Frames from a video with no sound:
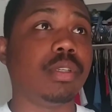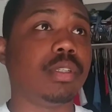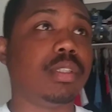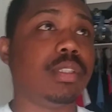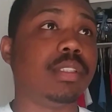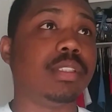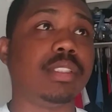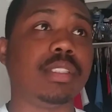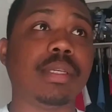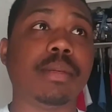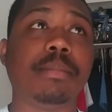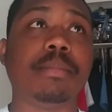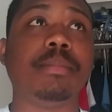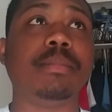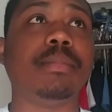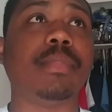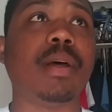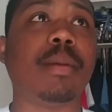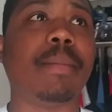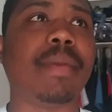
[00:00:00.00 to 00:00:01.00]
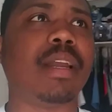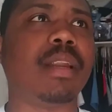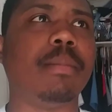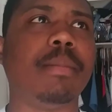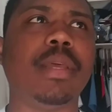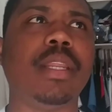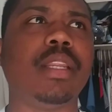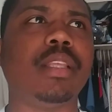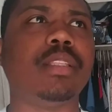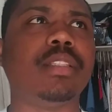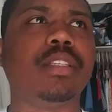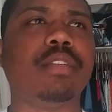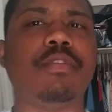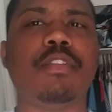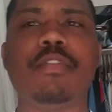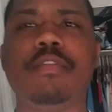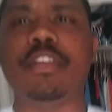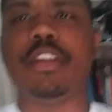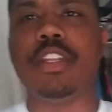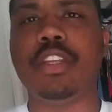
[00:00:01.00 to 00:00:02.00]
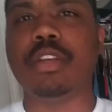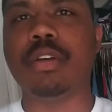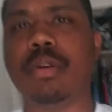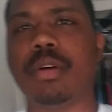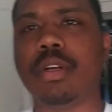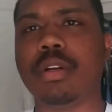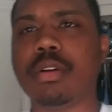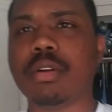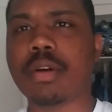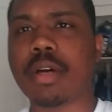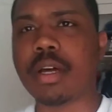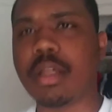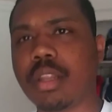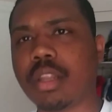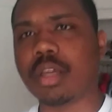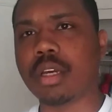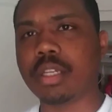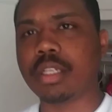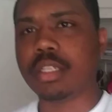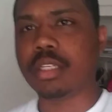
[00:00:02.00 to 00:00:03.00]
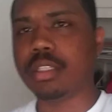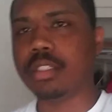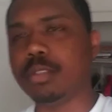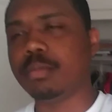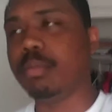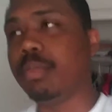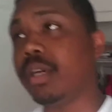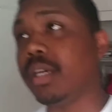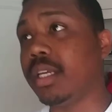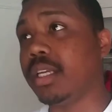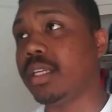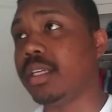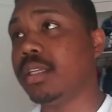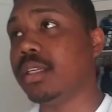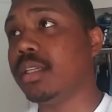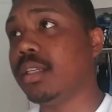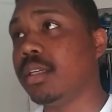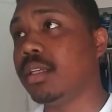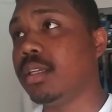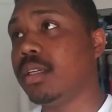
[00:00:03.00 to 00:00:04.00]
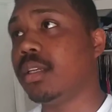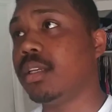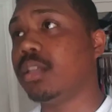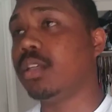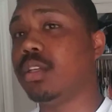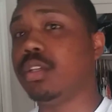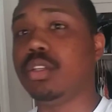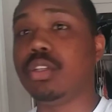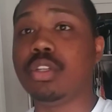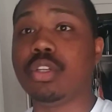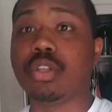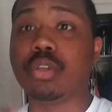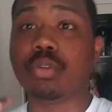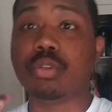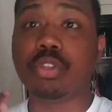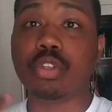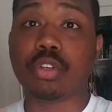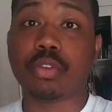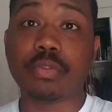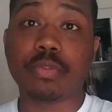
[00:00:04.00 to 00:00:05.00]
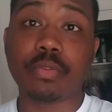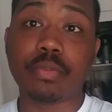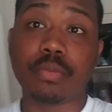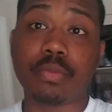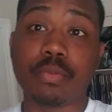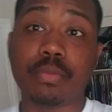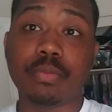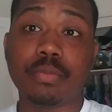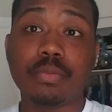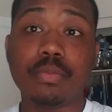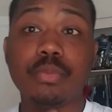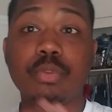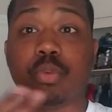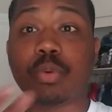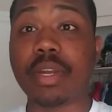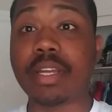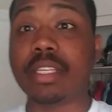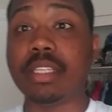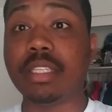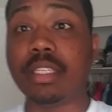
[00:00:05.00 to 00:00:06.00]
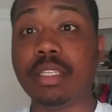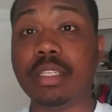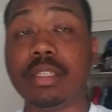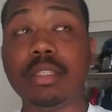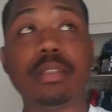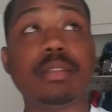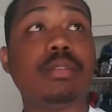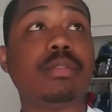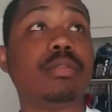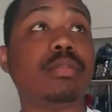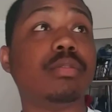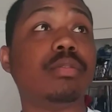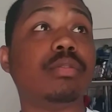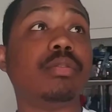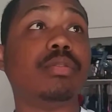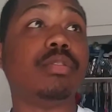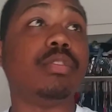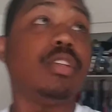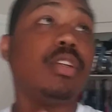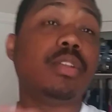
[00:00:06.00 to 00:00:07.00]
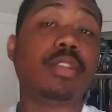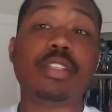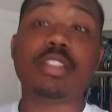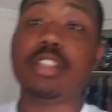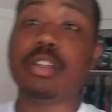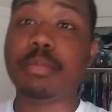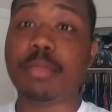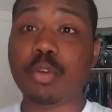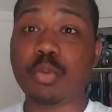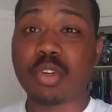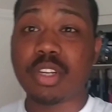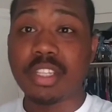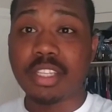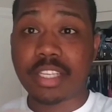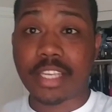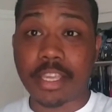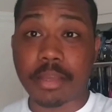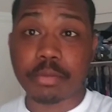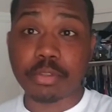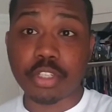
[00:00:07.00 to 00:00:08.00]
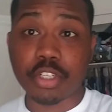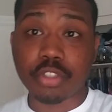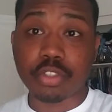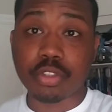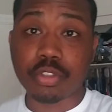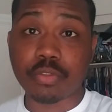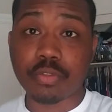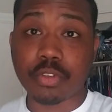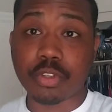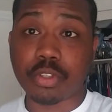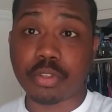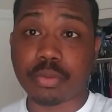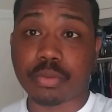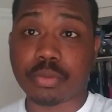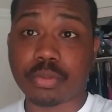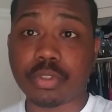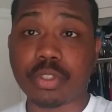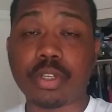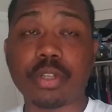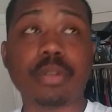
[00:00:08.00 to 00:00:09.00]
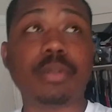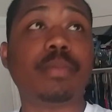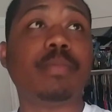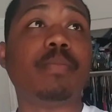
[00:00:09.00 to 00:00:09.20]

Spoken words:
some amount of minutes of a video. I don't know how long it is, but you could greatly, this could be one of the game changers for you. So